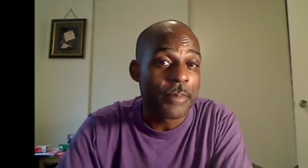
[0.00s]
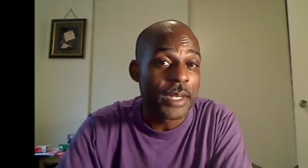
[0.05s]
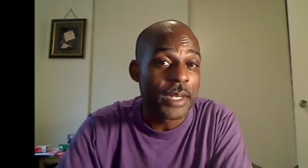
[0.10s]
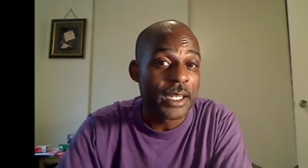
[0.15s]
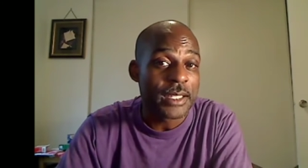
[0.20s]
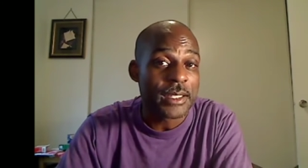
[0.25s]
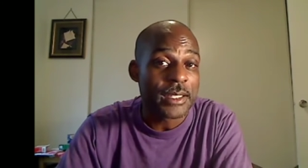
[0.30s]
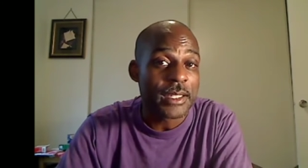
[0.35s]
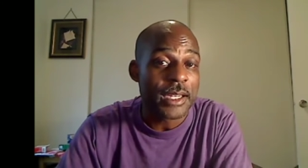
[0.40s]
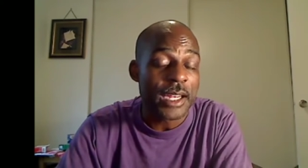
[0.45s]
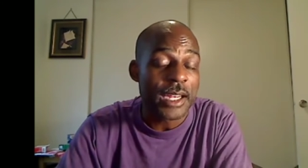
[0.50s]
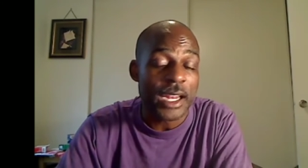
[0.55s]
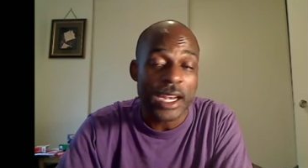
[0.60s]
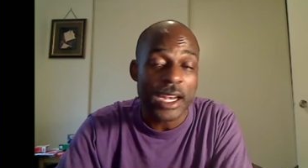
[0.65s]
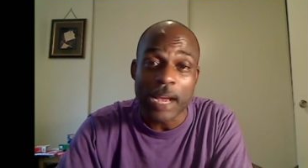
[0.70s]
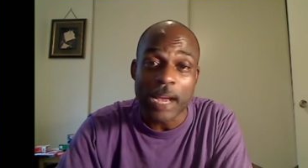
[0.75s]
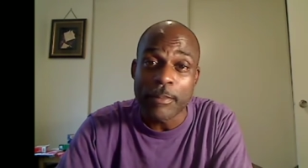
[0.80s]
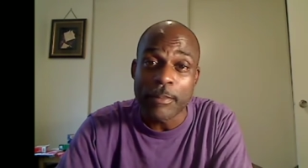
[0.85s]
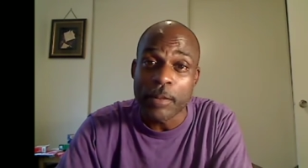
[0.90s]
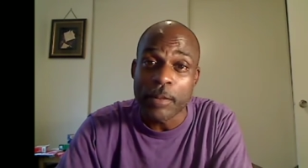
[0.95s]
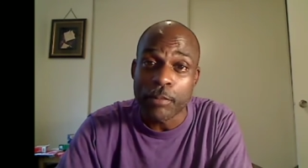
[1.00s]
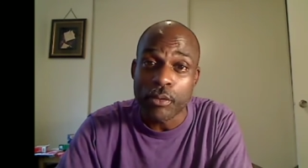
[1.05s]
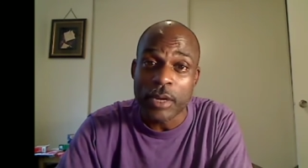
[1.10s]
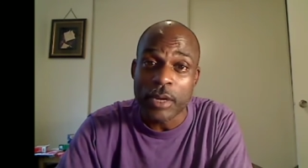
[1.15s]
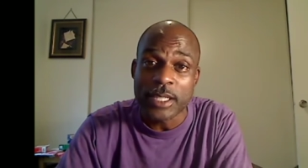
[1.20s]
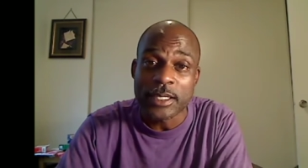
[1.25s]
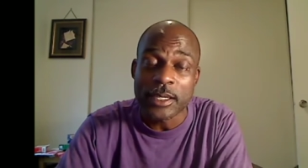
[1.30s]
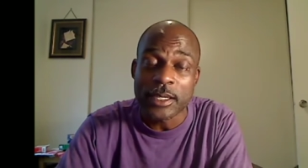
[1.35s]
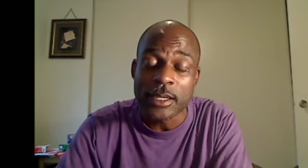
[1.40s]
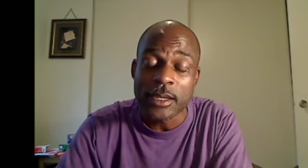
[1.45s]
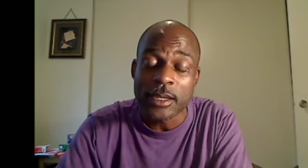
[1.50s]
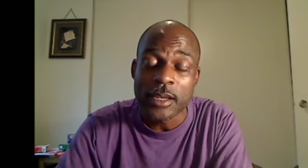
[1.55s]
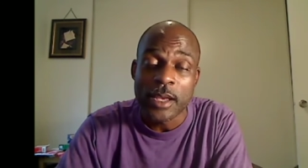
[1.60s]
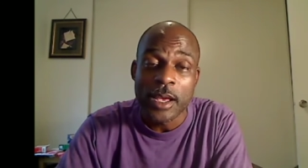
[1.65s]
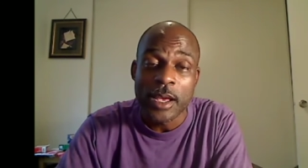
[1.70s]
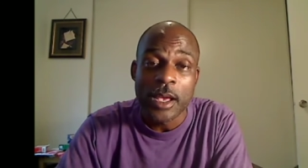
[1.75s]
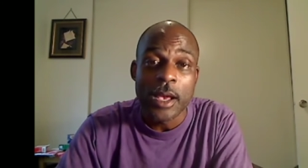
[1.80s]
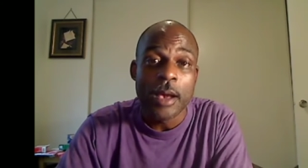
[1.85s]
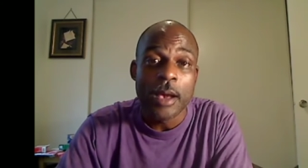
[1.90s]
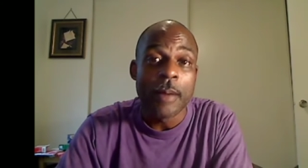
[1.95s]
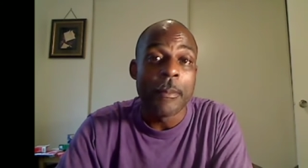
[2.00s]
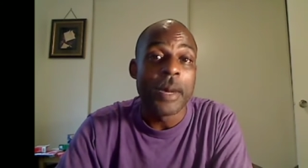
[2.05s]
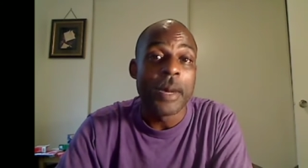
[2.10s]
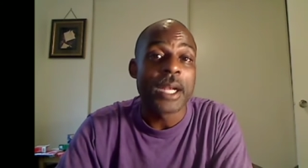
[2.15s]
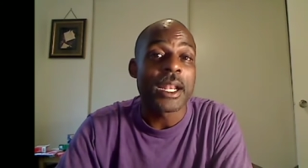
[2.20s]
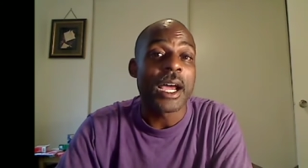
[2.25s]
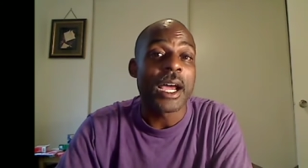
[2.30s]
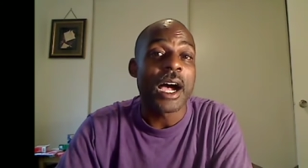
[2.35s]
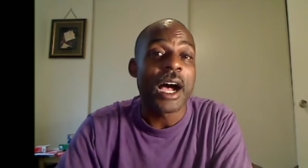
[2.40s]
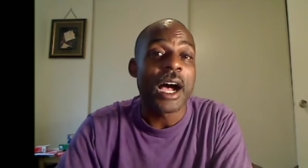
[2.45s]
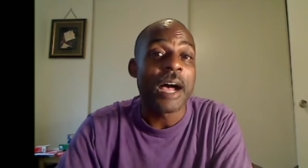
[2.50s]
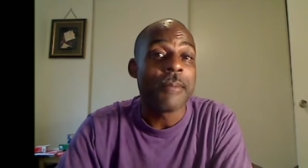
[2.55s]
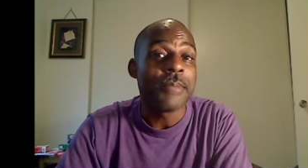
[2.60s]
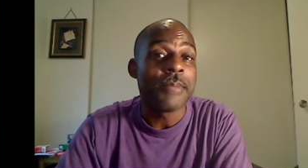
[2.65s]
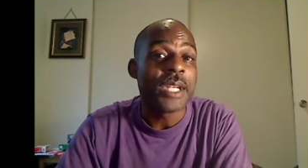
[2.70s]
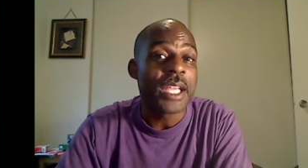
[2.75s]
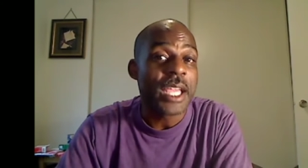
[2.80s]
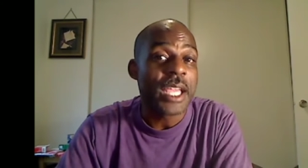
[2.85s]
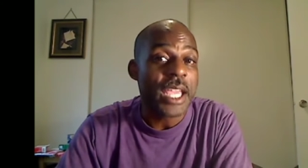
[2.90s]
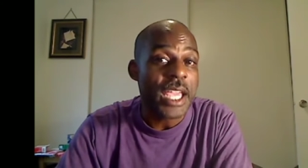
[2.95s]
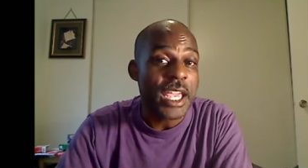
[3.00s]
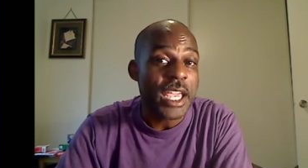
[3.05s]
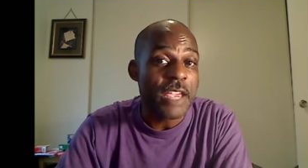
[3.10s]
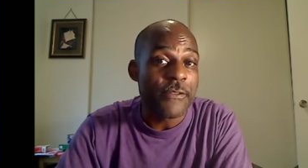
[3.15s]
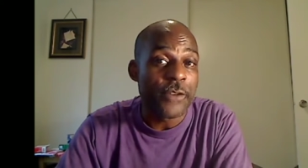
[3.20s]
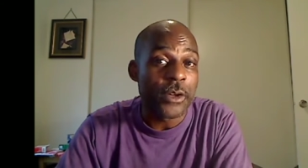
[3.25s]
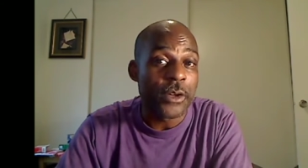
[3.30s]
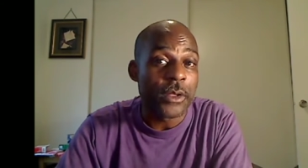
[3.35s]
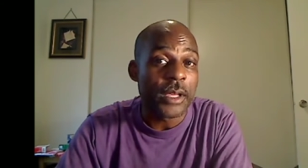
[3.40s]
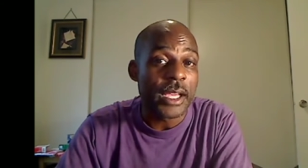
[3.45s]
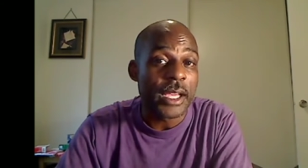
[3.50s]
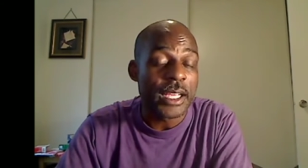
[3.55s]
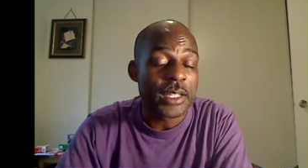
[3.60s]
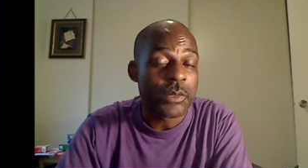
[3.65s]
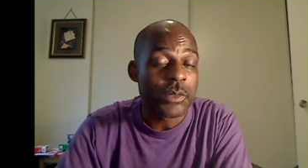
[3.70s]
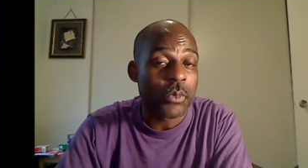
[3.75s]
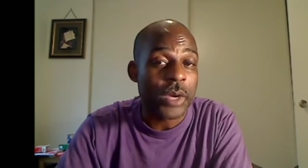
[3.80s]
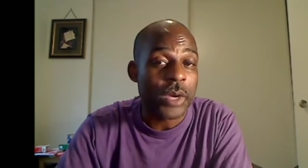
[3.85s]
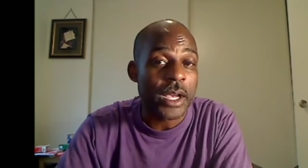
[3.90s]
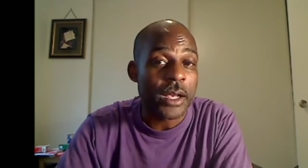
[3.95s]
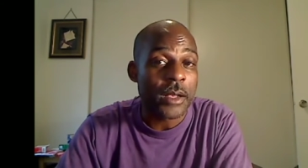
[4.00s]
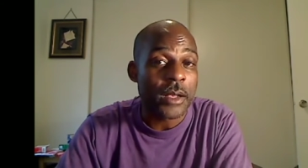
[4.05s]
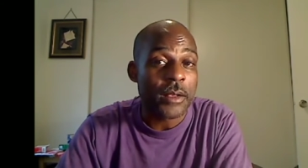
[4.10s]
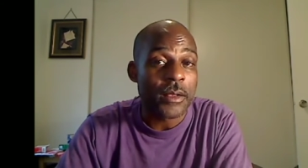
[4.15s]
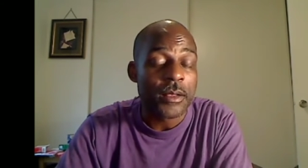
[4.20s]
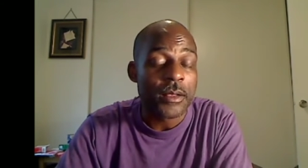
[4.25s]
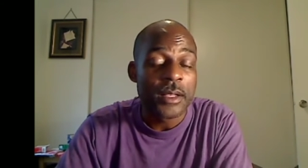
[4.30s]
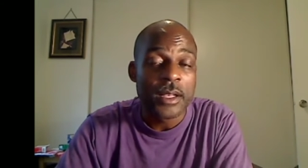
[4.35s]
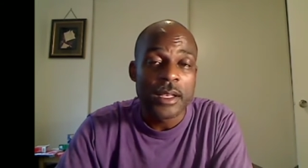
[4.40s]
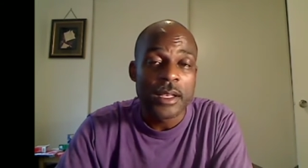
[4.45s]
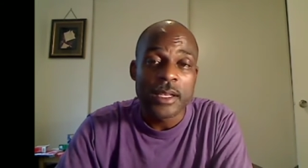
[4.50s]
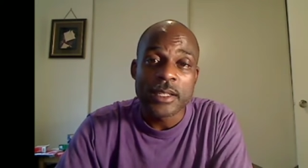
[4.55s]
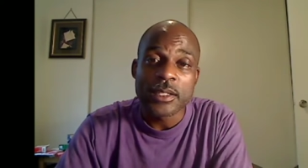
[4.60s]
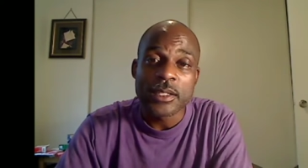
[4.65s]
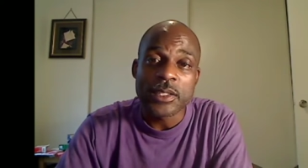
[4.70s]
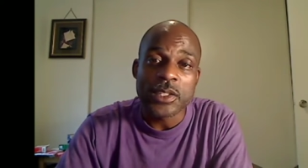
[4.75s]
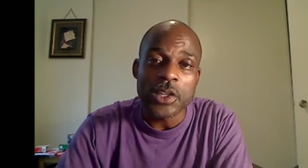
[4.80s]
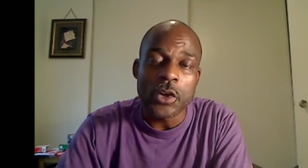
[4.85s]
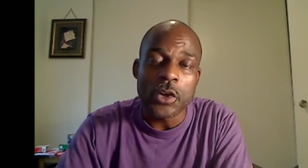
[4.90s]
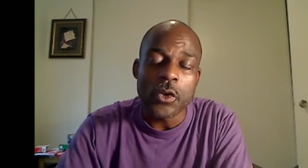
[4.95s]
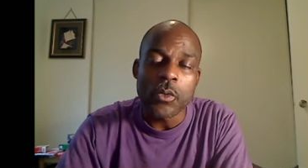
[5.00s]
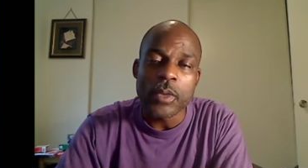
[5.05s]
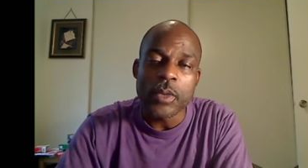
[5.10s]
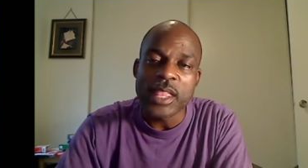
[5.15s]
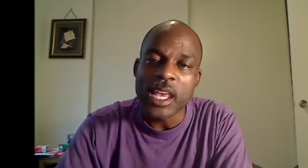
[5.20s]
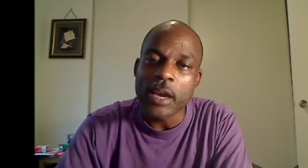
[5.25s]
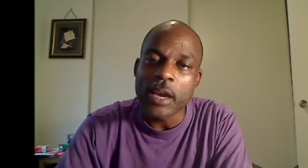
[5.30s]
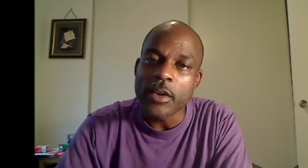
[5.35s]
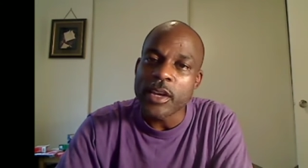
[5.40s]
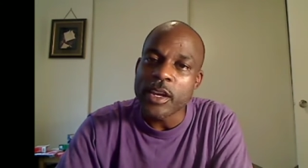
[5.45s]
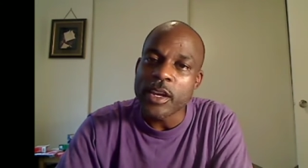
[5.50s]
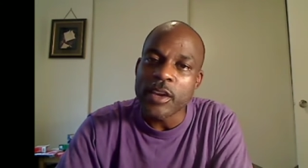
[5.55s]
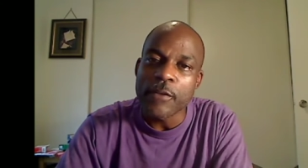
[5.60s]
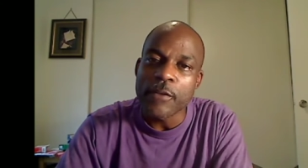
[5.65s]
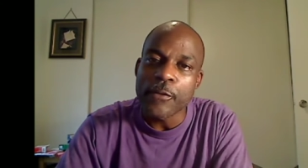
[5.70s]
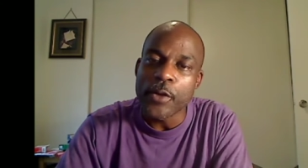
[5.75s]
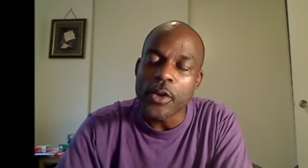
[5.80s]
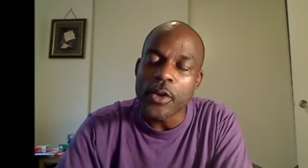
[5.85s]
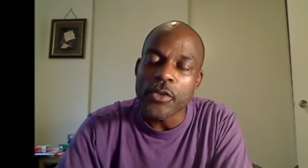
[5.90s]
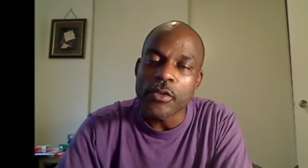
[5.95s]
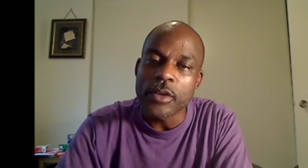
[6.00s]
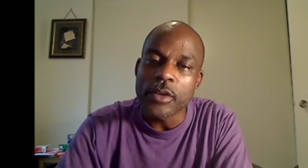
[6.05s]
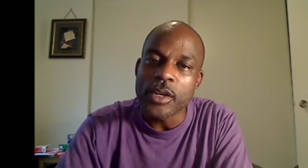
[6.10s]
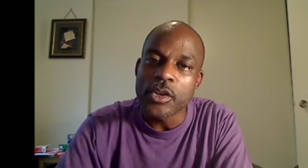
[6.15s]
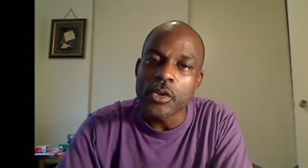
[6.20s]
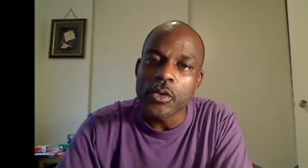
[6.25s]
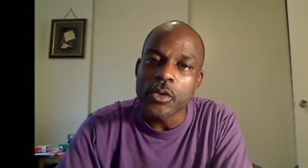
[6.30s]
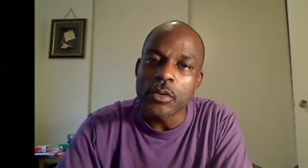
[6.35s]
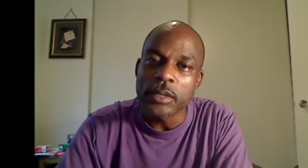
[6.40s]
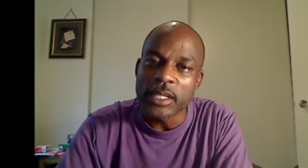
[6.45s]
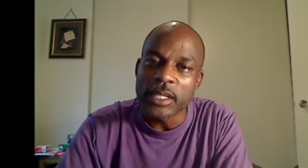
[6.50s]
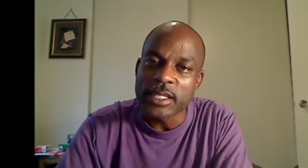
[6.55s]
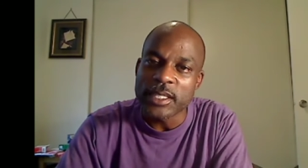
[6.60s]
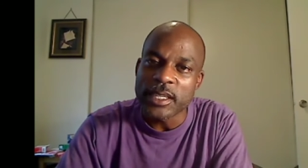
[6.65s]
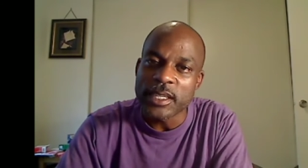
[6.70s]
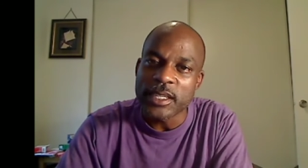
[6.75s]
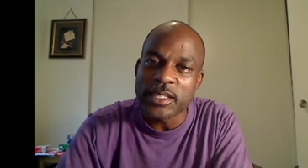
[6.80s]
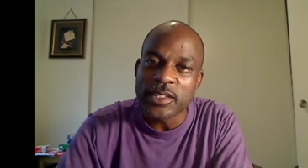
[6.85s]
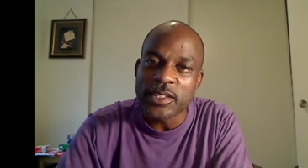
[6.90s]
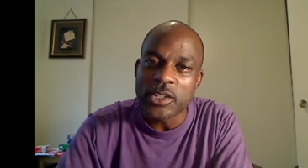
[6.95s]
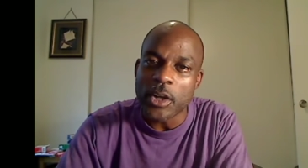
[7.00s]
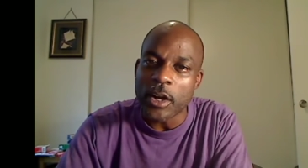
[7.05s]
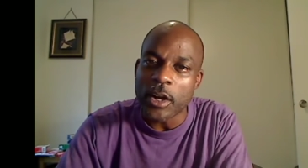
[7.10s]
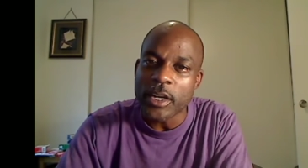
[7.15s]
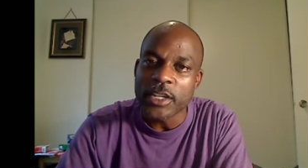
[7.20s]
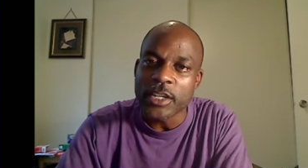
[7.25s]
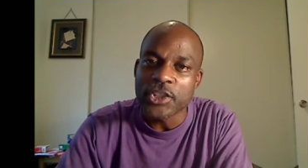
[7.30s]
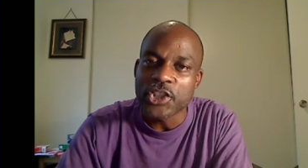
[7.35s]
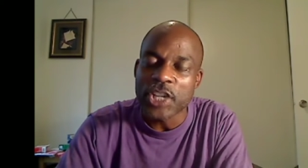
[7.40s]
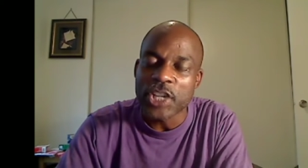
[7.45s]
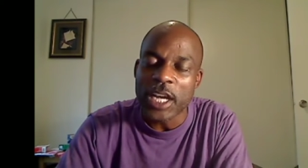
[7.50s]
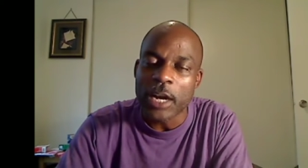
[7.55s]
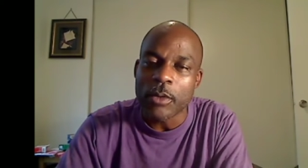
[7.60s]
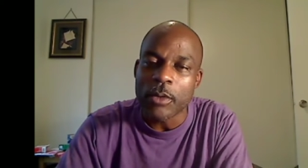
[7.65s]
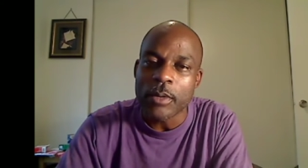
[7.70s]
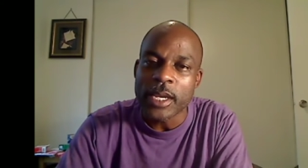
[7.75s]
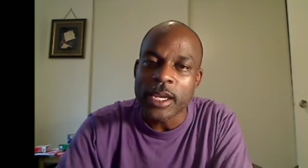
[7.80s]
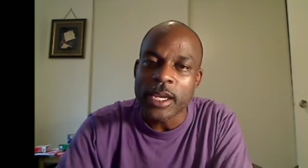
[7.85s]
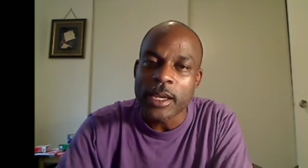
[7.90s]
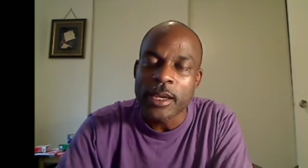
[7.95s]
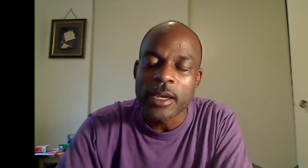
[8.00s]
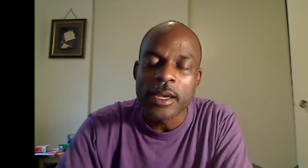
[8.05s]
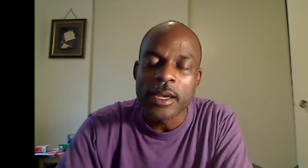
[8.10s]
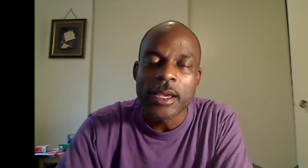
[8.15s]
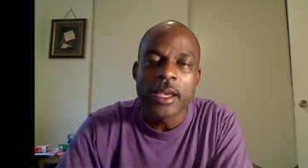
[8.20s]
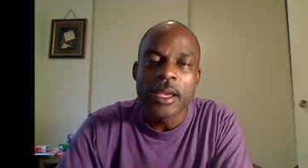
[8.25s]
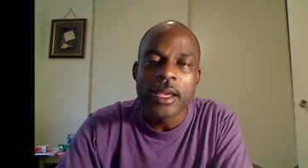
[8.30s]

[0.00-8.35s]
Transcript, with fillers: omniscient, and omnipresent, but omni evil as well. So, without any further ado, let's get started, shall we?